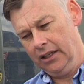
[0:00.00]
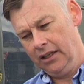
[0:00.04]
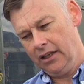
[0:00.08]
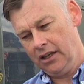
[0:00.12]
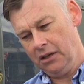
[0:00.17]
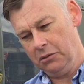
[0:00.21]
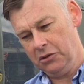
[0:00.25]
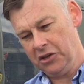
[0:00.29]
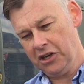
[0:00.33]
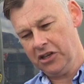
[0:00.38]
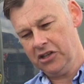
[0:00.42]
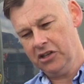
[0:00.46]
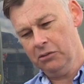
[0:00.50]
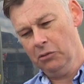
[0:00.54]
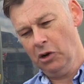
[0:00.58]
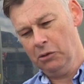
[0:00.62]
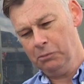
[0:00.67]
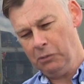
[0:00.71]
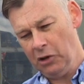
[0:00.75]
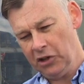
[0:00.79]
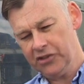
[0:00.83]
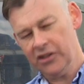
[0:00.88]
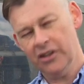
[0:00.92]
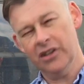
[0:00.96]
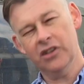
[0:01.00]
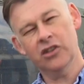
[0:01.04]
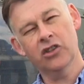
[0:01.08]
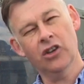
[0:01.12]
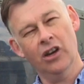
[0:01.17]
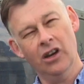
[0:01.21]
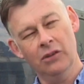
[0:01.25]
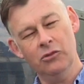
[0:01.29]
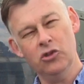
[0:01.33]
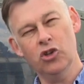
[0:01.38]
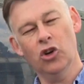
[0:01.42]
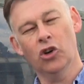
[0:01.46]
was actually my boss at the
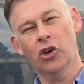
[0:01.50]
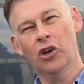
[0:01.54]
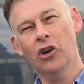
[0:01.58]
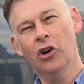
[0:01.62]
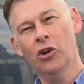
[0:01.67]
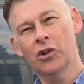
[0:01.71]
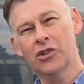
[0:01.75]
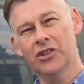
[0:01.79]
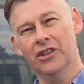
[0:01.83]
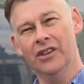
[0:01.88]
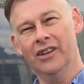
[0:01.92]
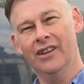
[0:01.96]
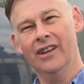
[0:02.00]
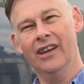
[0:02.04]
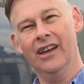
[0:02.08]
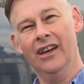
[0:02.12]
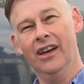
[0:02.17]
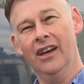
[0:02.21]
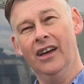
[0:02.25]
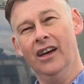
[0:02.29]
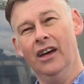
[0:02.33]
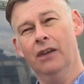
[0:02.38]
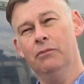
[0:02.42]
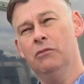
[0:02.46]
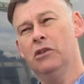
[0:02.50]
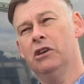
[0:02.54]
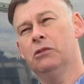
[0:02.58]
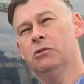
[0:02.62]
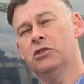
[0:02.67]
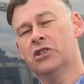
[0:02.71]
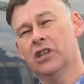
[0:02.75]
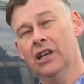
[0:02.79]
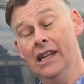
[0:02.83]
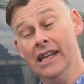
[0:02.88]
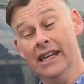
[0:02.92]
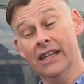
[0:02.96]
time, John Coxon. It
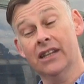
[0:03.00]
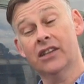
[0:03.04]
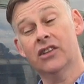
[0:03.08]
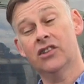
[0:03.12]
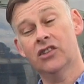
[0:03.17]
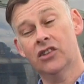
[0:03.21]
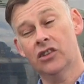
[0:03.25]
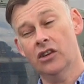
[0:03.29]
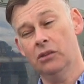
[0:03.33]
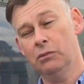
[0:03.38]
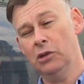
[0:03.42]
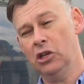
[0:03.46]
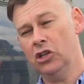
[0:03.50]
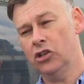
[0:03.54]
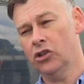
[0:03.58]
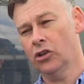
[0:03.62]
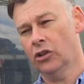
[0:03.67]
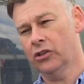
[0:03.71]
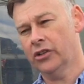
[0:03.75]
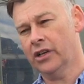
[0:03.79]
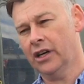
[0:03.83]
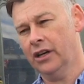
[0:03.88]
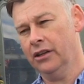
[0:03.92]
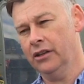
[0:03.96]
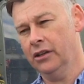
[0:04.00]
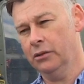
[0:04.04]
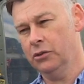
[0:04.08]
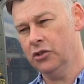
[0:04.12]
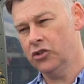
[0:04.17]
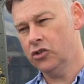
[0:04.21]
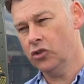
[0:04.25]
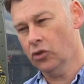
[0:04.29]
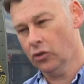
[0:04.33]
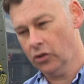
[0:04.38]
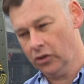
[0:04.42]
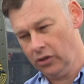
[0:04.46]
was the Lynx that had been shot down. There was
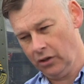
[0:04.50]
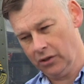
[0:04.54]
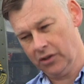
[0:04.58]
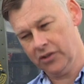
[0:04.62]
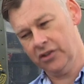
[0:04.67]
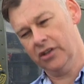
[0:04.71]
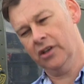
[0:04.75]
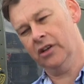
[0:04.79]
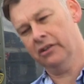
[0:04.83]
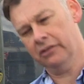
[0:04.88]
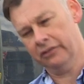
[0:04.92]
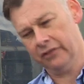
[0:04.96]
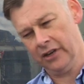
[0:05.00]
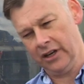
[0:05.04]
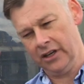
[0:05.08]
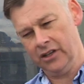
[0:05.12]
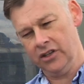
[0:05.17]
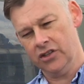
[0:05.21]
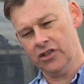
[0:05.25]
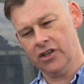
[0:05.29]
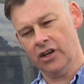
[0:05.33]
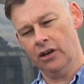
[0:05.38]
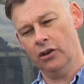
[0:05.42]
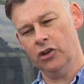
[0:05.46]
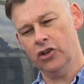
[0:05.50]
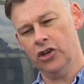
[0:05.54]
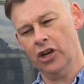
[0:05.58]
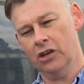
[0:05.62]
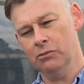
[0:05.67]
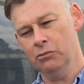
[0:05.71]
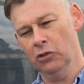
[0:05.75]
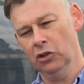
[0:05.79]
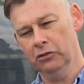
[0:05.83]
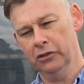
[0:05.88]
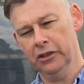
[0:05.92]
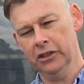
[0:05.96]
John Coxon, a friend, Sarah
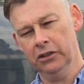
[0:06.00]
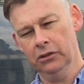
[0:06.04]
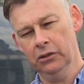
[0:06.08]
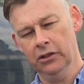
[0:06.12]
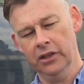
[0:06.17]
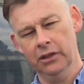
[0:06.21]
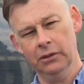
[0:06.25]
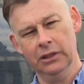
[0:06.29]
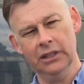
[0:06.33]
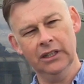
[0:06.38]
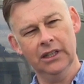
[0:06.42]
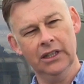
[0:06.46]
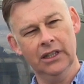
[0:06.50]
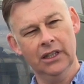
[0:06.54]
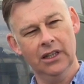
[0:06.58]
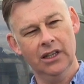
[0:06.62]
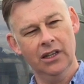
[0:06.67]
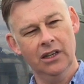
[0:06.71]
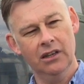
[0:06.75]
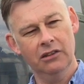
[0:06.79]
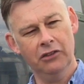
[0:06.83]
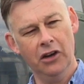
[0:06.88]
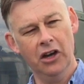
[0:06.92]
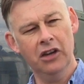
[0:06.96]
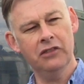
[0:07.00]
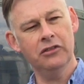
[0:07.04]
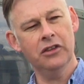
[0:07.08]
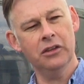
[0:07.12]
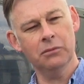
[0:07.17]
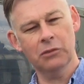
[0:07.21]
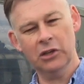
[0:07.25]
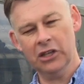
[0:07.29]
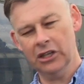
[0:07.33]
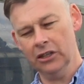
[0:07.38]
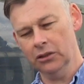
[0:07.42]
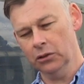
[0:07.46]
Jane Mulvihill. There were 5 of
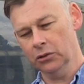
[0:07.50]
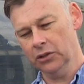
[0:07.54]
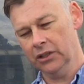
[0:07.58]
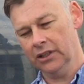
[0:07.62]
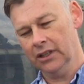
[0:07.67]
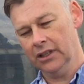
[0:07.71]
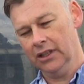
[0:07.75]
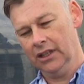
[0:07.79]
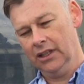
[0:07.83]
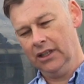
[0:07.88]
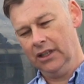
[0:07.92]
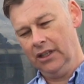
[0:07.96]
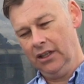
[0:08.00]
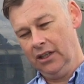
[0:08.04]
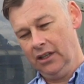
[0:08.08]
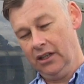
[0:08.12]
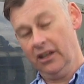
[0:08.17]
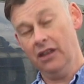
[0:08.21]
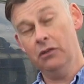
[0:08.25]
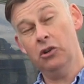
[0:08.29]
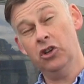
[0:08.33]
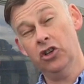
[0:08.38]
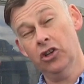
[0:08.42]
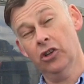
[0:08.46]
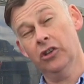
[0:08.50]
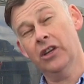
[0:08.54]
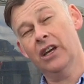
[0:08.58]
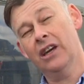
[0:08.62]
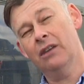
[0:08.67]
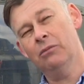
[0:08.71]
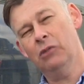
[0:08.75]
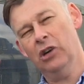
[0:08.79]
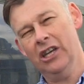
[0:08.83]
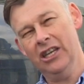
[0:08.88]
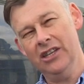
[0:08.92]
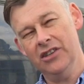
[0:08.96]
them killed, and they were shot
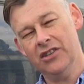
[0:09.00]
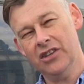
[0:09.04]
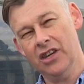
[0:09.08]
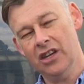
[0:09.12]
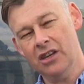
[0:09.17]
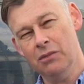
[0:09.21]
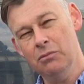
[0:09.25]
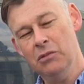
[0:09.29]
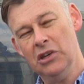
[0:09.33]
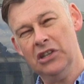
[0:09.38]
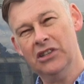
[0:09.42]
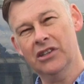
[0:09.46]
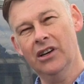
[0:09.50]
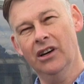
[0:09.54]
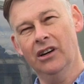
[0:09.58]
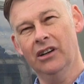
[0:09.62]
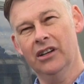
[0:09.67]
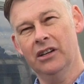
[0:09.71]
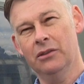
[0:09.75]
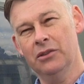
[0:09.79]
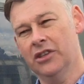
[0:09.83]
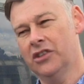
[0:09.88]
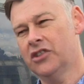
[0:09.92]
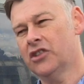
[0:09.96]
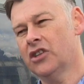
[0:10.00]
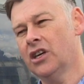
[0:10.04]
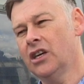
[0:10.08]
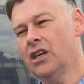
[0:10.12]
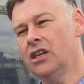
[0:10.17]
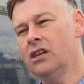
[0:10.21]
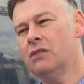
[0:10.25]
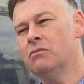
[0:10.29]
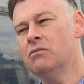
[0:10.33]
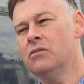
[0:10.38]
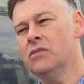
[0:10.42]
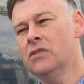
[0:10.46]
down by a heat-seeking missile, and it was the
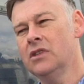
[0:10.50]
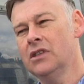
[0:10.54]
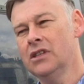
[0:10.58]
same